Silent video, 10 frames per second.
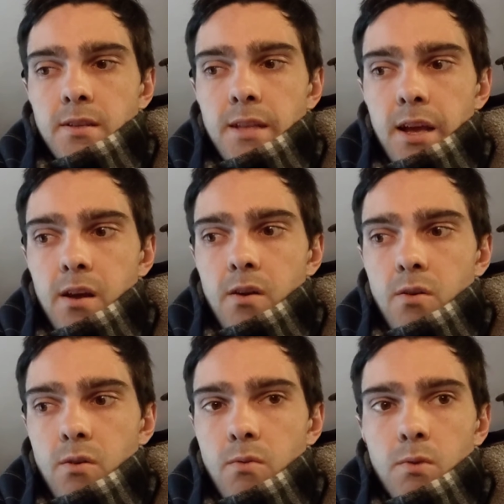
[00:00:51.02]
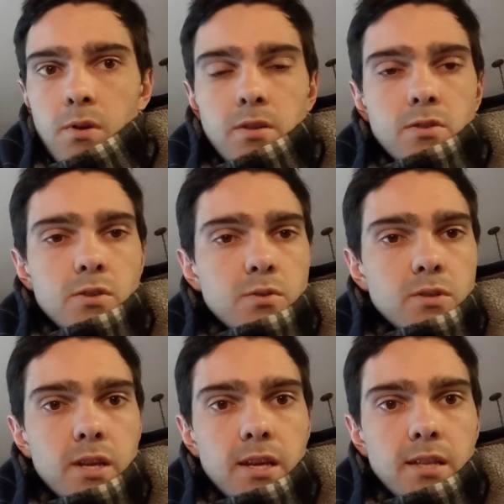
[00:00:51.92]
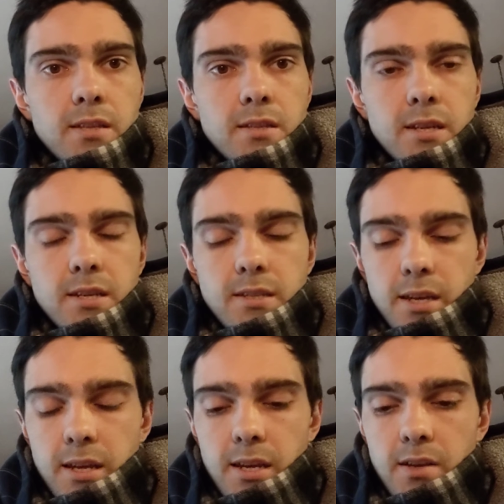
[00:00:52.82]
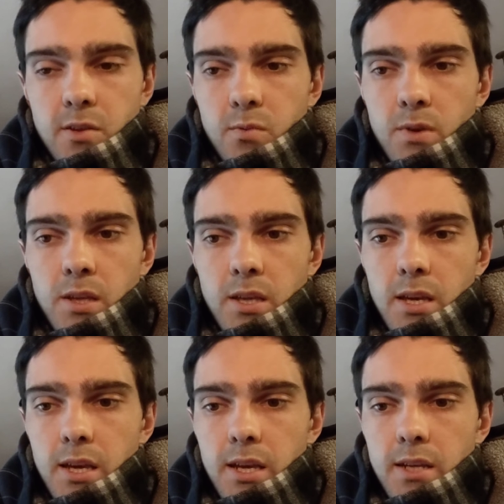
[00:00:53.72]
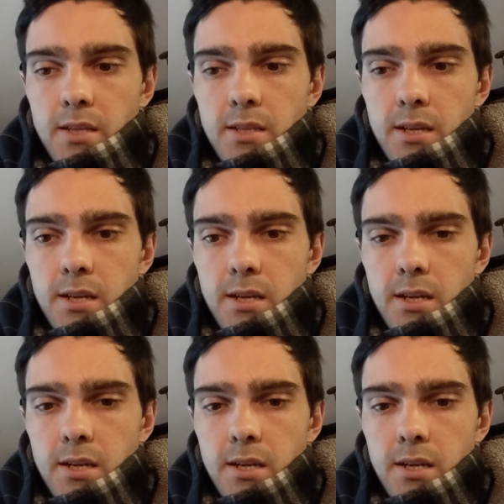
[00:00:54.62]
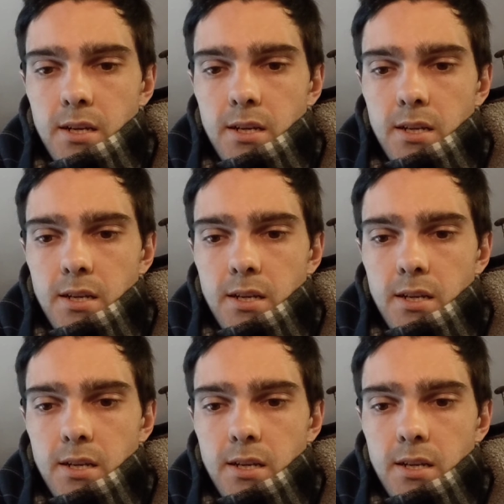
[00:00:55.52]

now we're in Tuesday, the second day of the week, and. Uh,